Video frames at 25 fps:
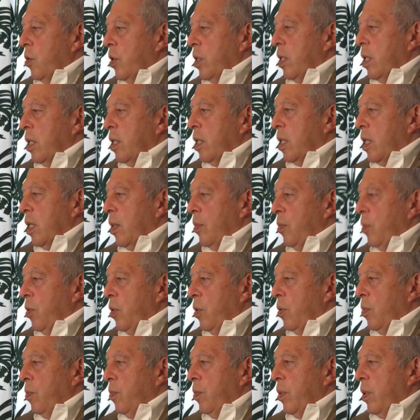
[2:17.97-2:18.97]
You attend a
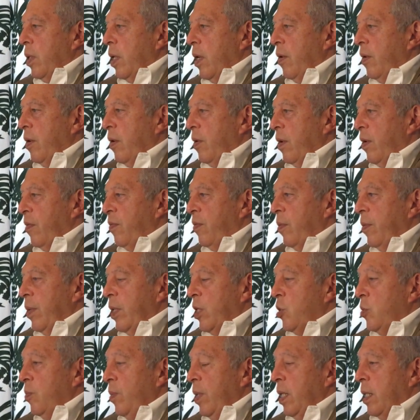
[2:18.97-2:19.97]

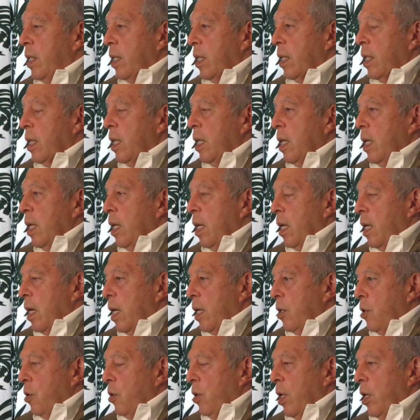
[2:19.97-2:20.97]
WFMH meeting
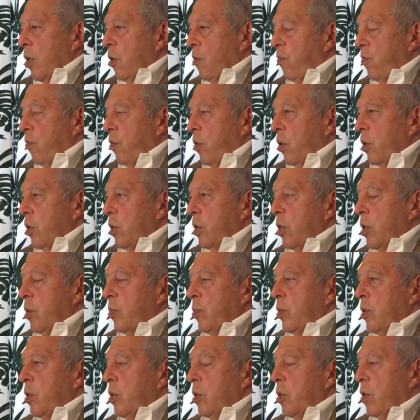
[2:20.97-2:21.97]
and you hear of
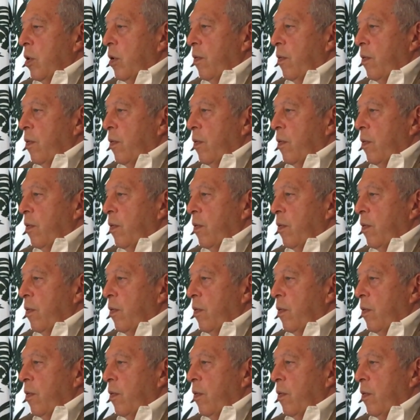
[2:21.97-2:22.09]
concepts,